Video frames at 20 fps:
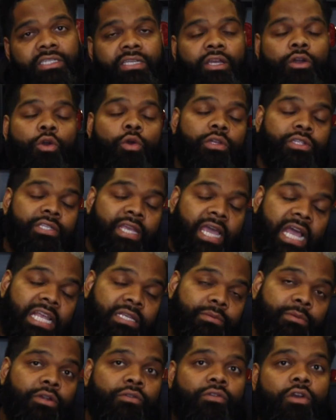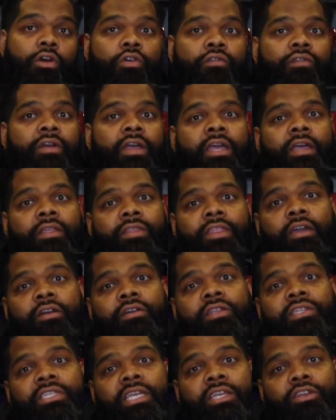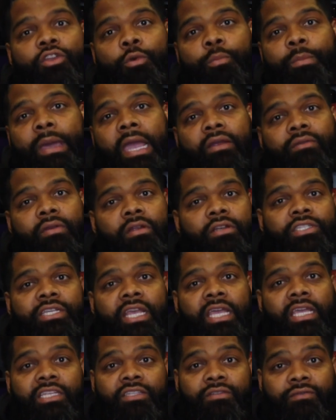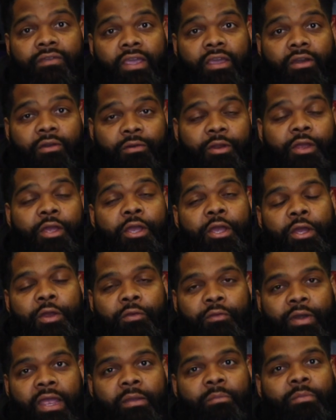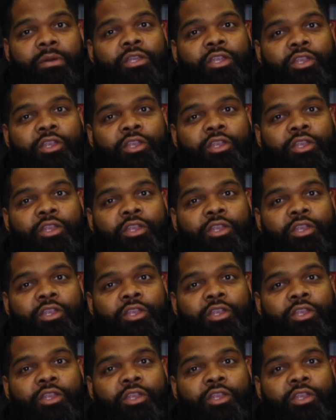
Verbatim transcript: Because according to Aspen Grove, they're going to say no background check is failed, right?